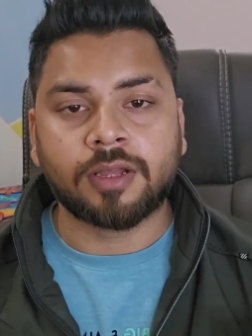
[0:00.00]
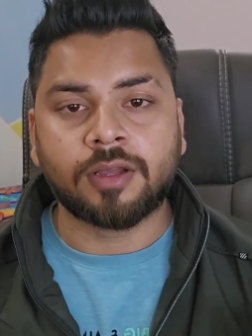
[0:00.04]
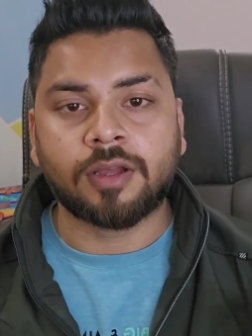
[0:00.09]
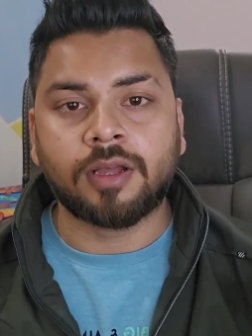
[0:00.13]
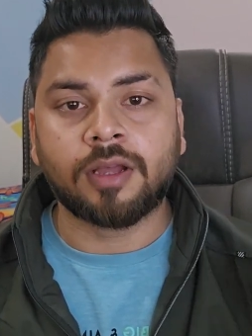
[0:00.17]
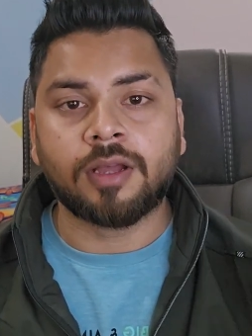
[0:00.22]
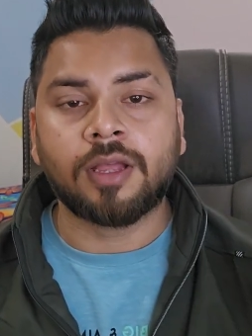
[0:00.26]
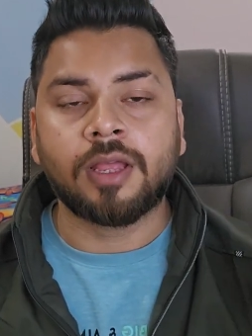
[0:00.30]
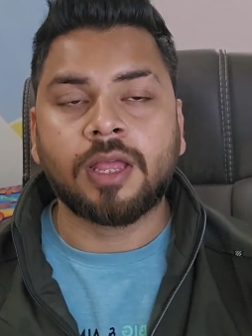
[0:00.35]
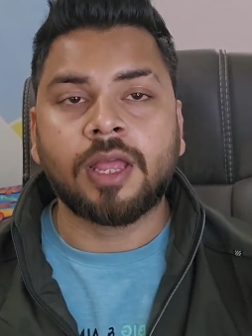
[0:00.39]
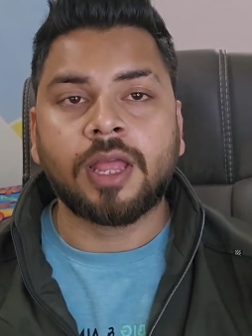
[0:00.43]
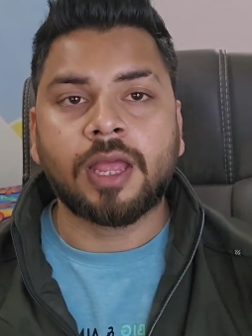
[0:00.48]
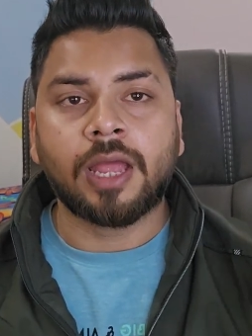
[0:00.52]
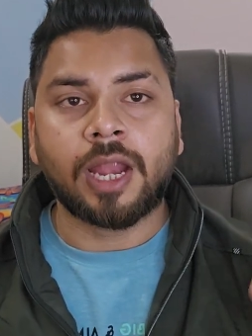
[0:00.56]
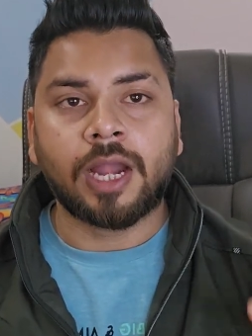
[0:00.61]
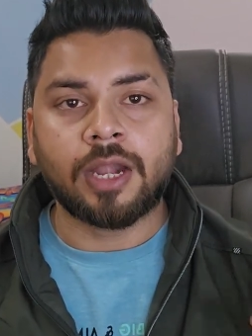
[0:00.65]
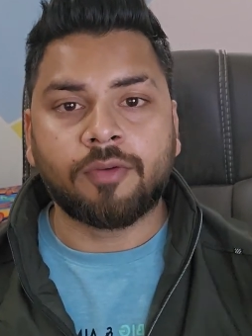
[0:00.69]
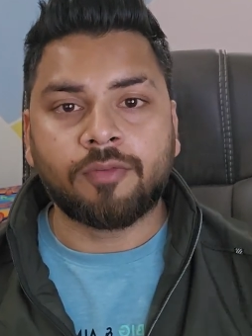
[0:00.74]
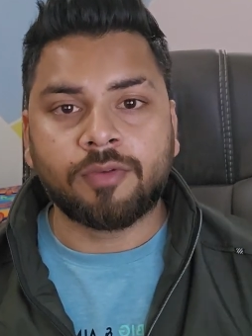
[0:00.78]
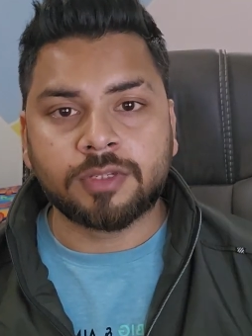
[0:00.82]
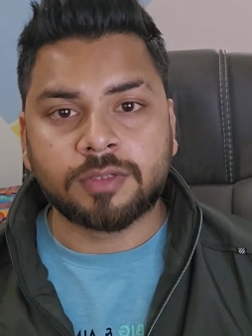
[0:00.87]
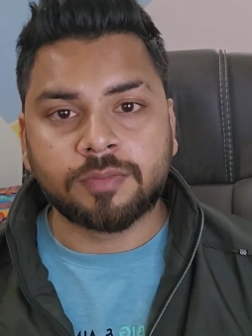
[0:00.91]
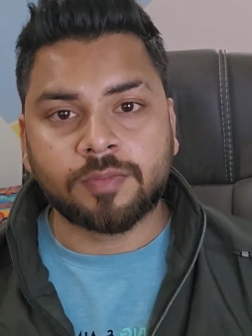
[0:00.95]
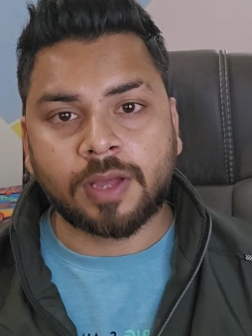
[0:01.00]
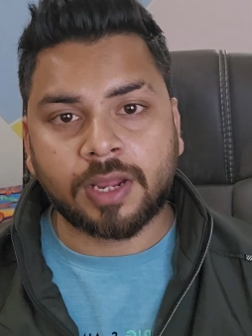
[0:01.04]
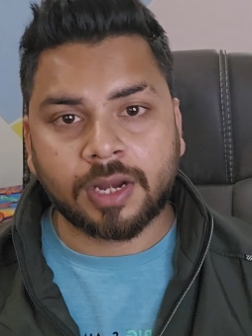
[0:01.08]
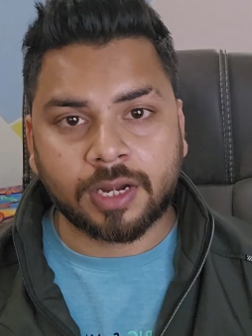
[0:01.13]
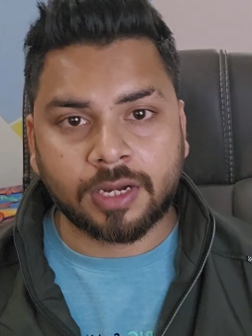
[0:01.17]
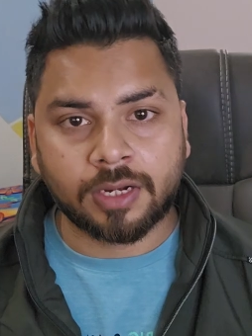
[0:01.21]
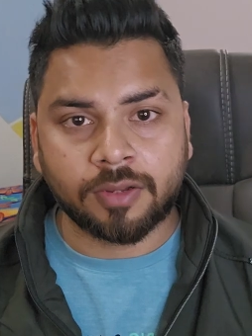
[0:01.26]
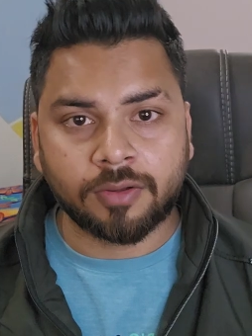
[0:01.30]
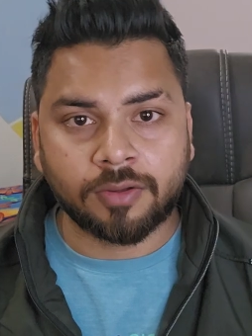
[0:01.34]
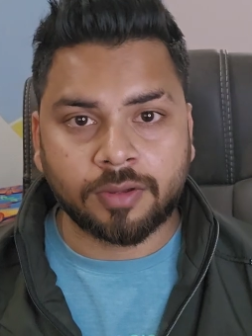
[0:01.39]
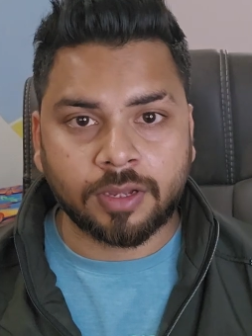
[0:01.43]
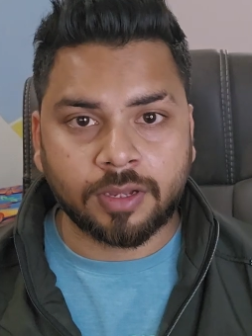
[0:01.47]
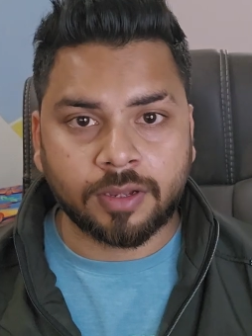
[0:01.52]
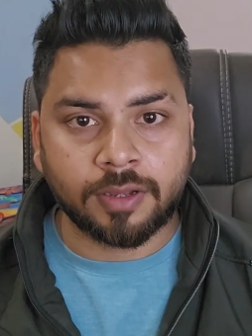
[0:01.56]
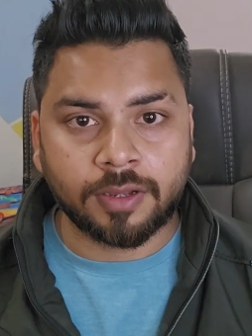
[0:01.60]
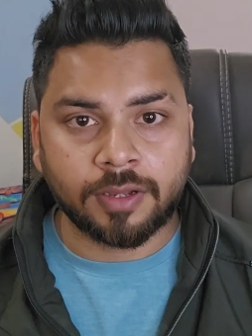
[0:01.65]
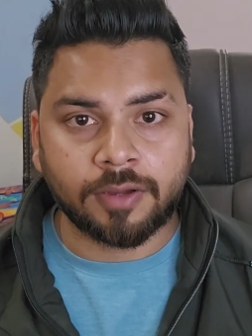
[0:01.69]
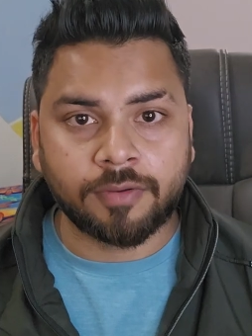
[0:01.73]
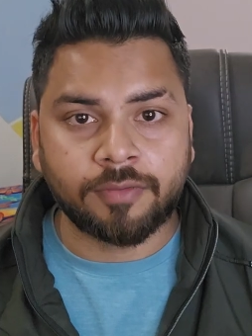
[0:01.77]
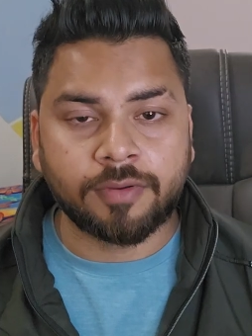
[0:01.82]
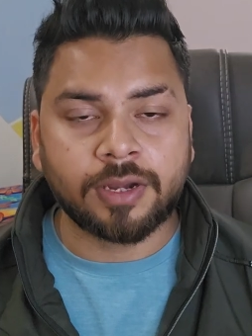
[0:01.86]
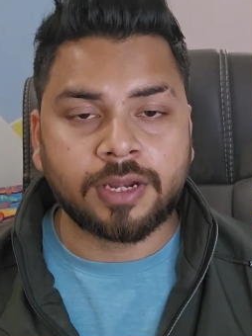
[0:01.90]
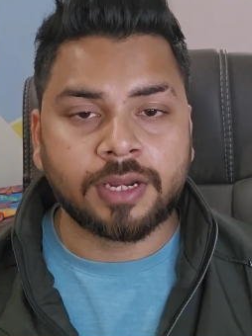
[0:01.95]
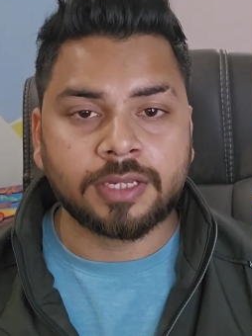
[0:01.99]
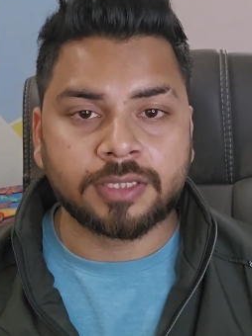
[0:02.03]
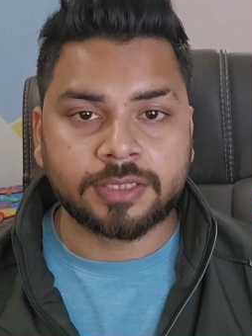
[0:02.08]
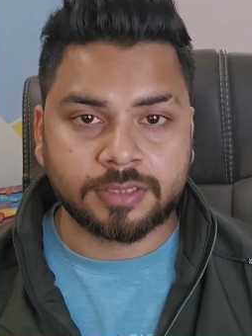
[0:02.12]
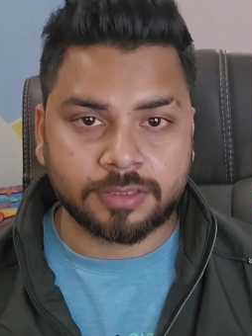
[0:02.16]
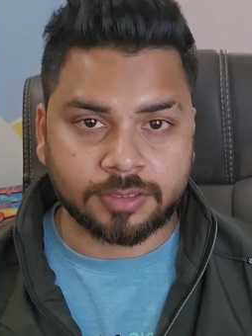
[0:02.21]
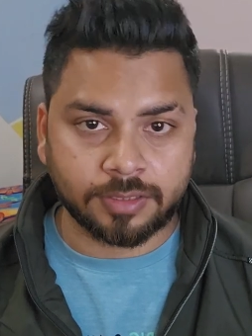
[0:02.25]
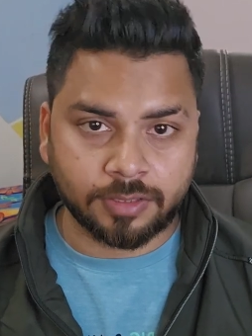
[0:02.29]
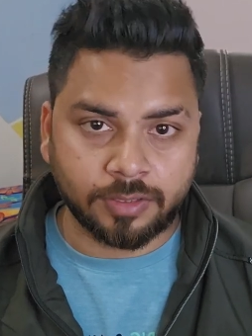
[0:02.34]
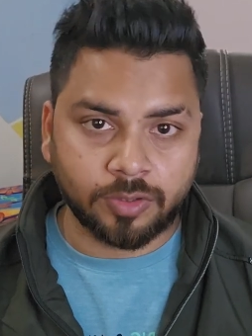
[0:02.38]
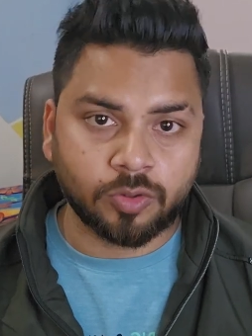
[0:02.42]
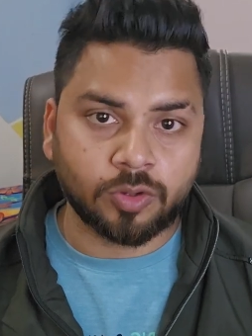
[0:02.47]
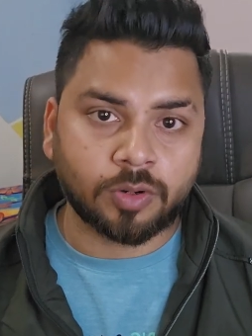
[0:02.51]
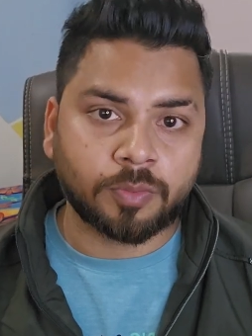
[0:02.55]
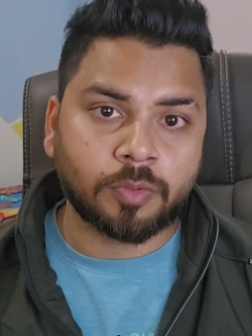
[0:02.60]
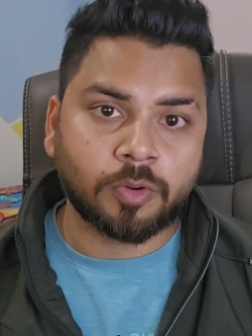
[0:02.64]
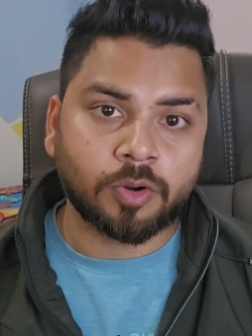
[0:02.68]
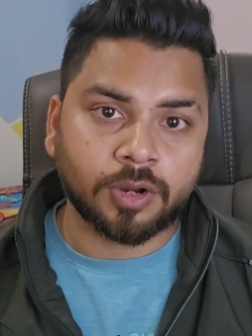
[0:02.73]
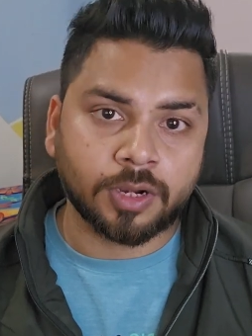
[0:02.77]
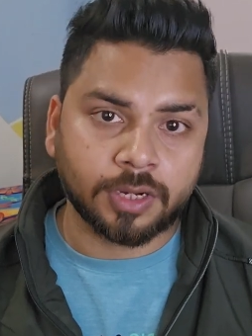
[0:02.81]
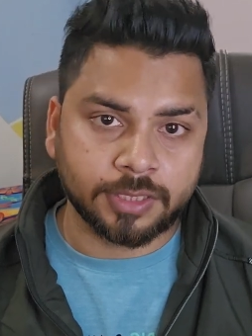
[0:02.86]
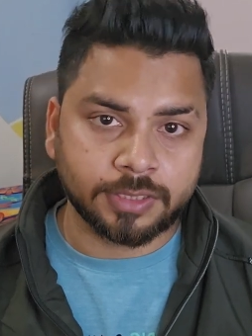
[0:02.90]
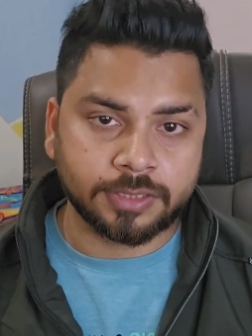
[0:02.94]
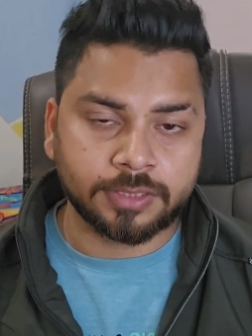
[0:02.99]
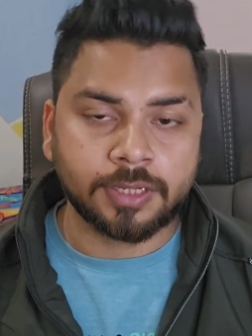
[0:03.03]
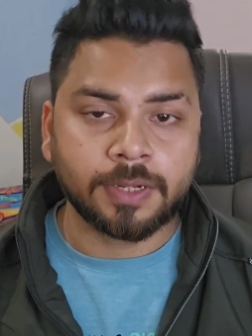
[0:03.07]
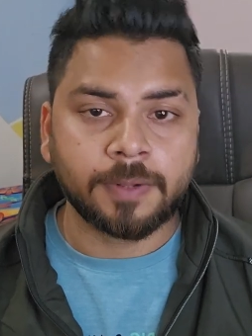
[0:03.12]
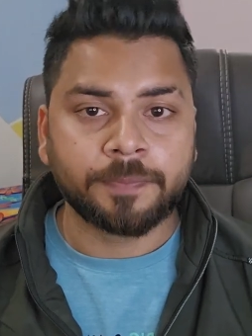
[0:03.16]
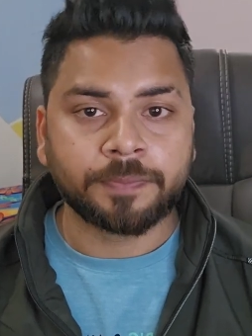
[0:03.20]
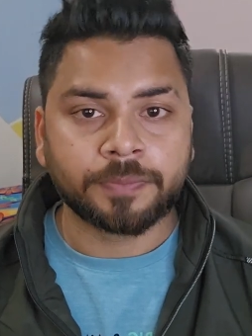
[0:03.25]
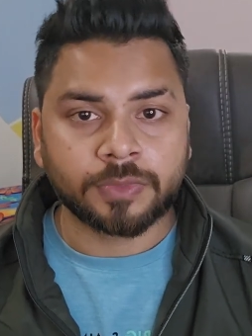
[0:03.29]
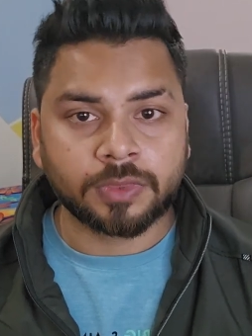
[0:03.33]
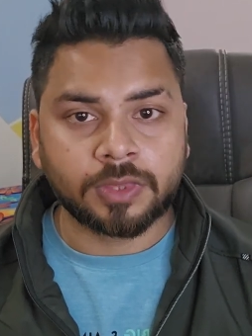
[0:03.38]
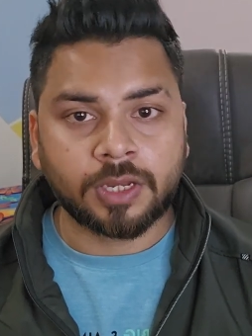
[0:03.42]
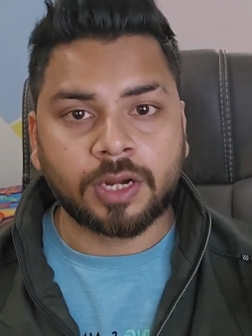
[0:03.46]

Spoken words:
at which market awareness your product is.